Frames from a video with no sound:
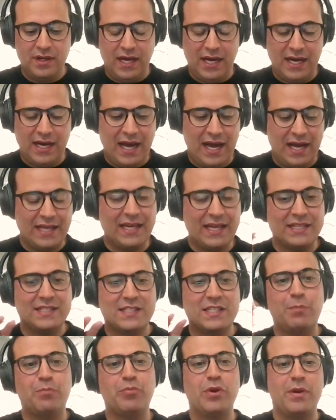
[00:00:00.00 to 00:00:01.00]
I guess,
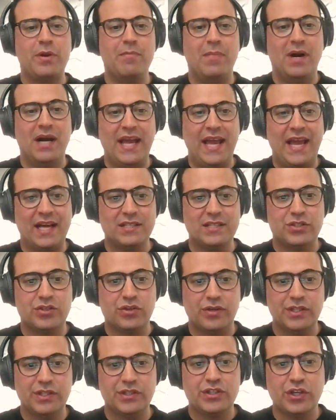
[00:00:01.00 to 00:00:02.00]
separate my
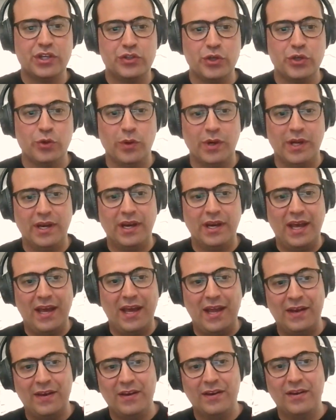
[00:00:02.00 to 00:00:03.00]
answer into two.
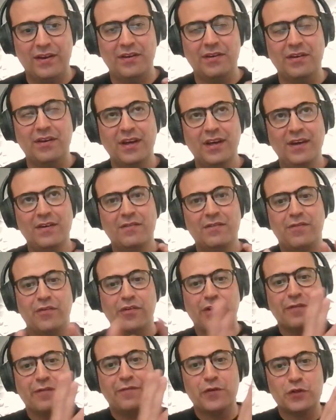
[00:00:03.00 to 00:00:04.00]
And
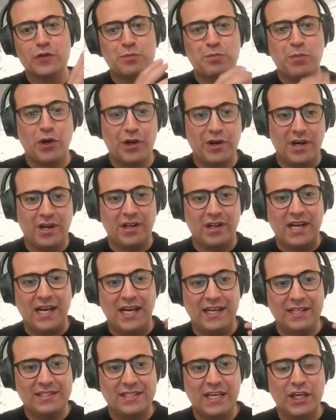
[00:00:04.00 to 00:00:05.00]
for the first part, I'll
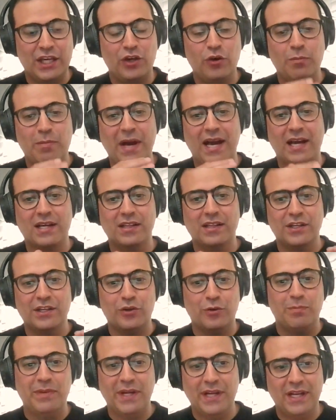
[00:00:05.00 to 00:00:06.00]
kind of take you back a
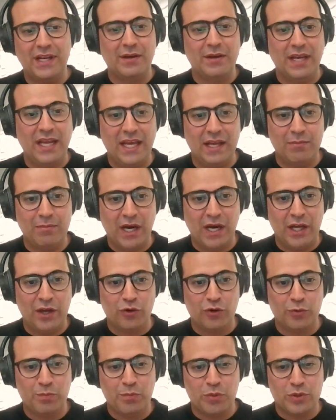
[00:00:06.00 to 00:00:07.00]
little bit in my
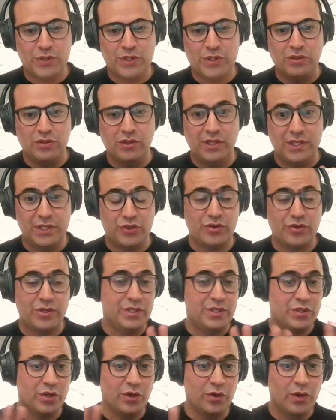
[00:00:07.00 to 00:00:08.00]
own personal
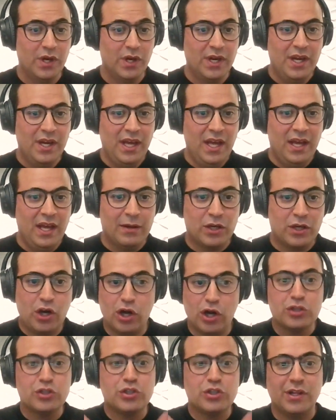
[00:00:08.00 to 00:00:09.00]
history. So,
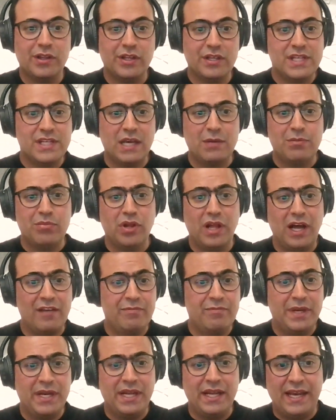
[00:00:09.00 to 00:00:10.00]
cards on the table,
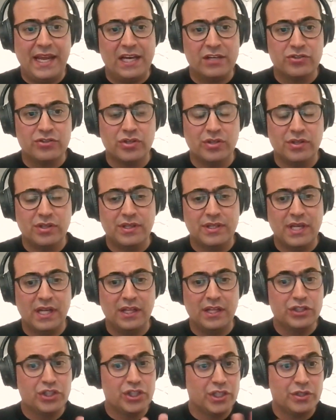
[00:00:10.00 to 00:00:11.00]
I've been at Natural
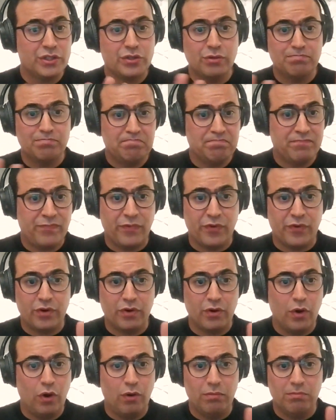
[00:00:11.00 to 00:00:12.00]
Intelligence
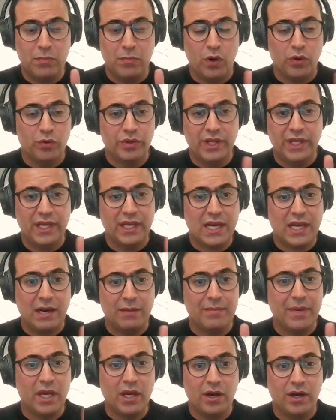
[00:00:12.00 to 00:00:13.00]
for only
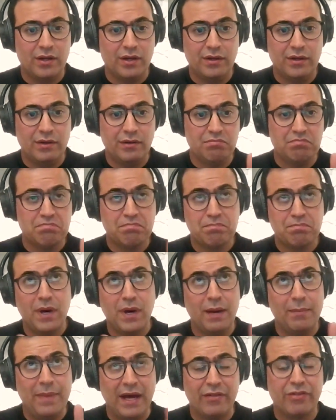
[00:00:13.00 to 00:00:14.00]
coming on
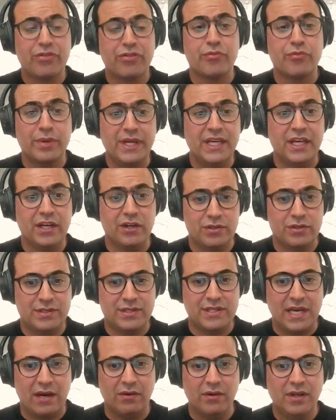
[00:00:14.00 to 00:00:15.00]
about 3
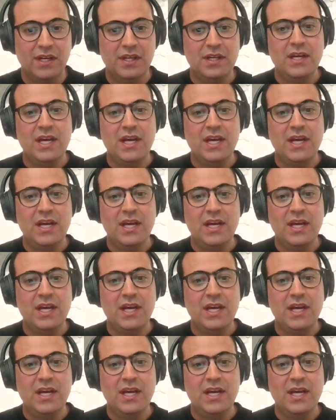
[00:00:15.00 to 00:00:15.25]
years now.